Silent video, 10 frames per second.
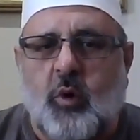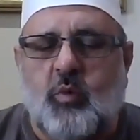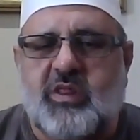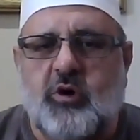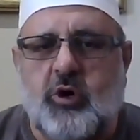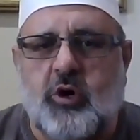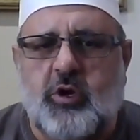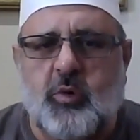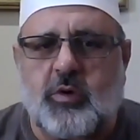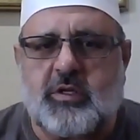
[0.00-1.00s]
what the
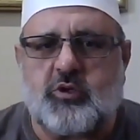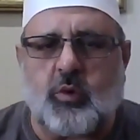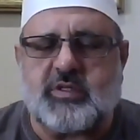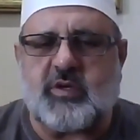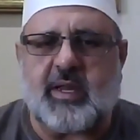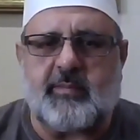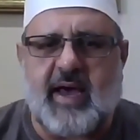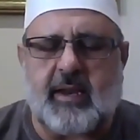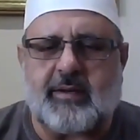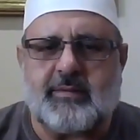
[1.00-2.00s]
Hudhud told
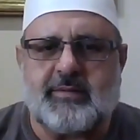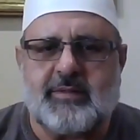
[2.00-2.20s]
Sulaiman.